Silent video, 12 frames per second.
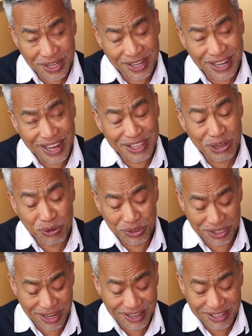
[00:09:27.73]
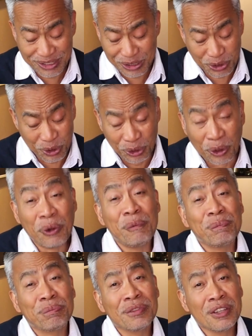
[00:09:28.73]
Kakainin ko siya solo.
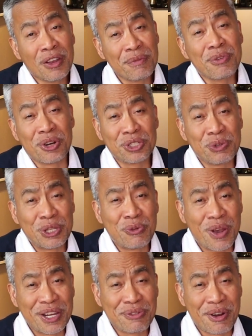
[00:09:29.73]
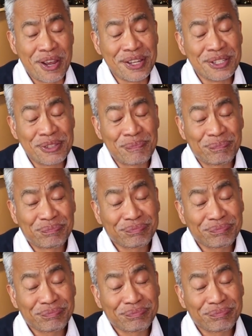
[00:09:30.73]
Of course with white rice.